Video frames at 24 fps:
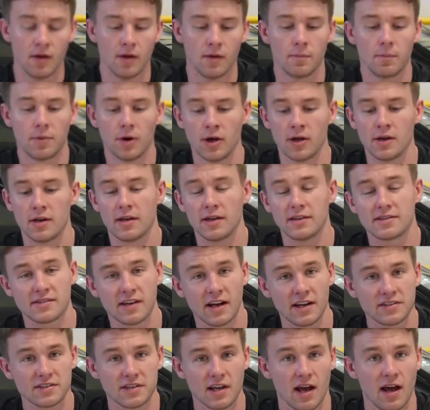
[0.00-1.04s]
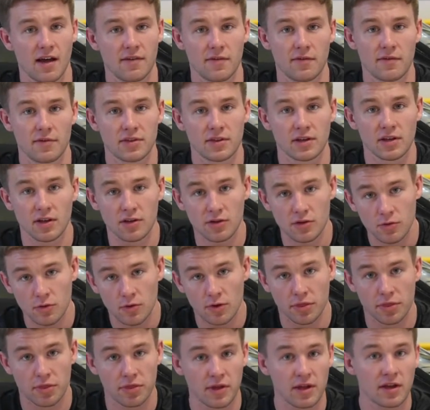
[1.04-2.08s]
But it's nice to have everything that you
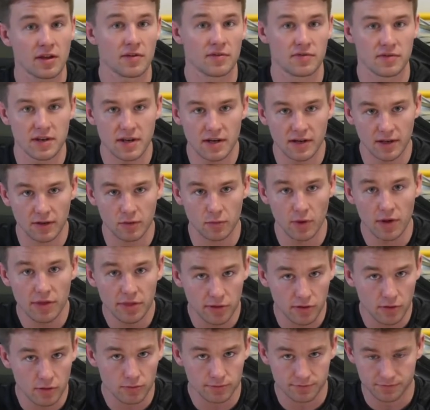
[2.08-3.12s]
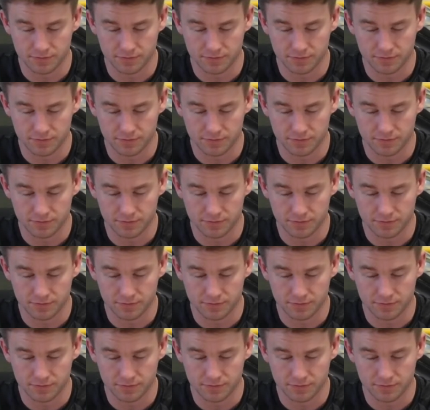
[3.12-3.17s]
could think of needing with you.